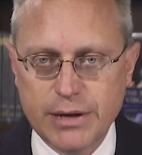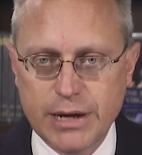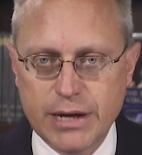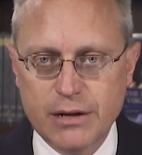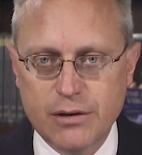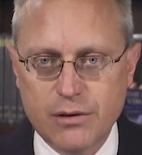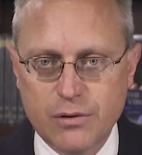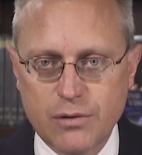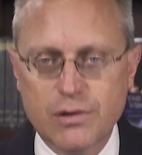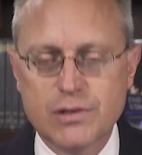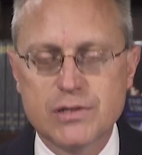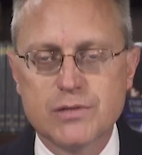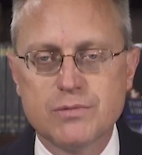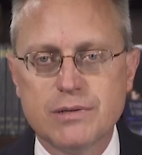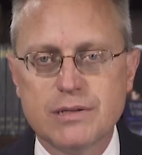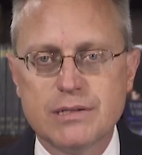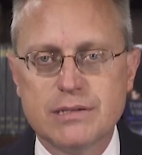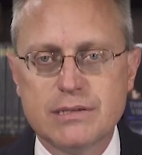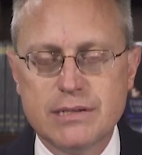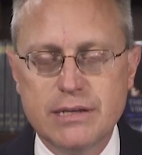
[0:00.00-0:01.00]
And of course,
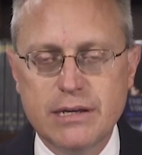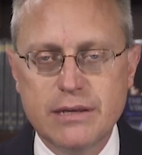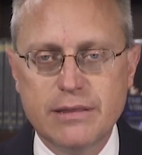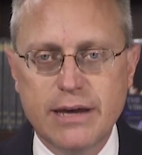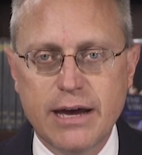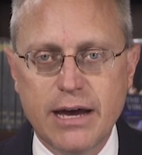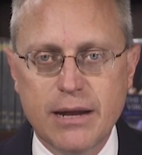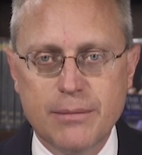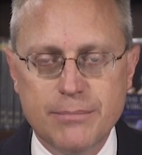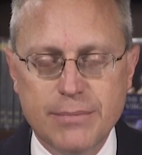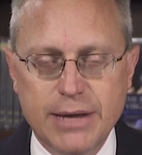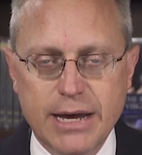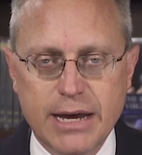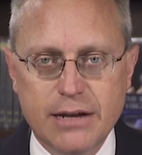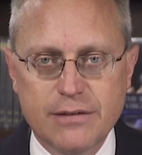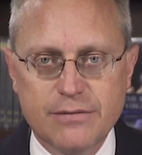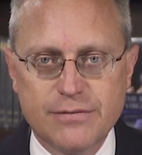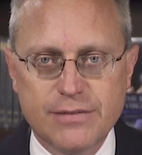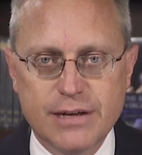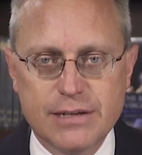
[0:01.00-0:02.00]
we see that
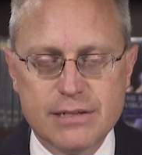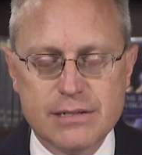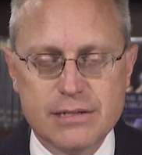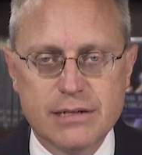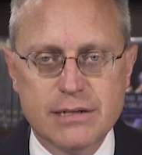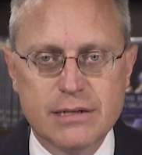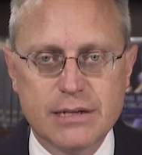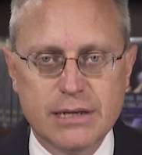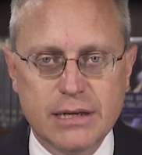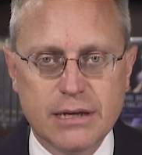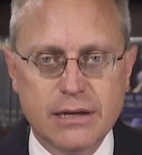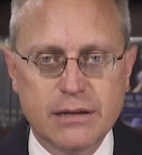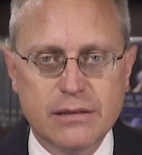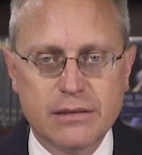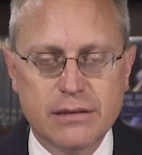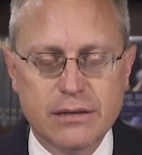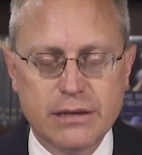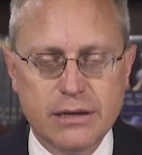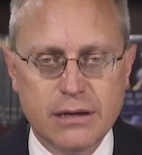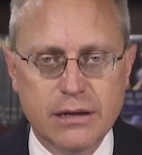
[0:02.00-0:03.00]
manifested in
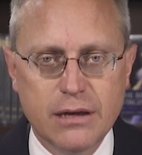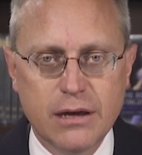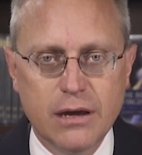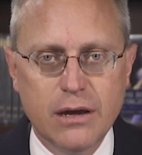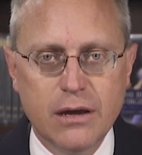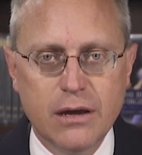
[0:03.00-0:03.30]
the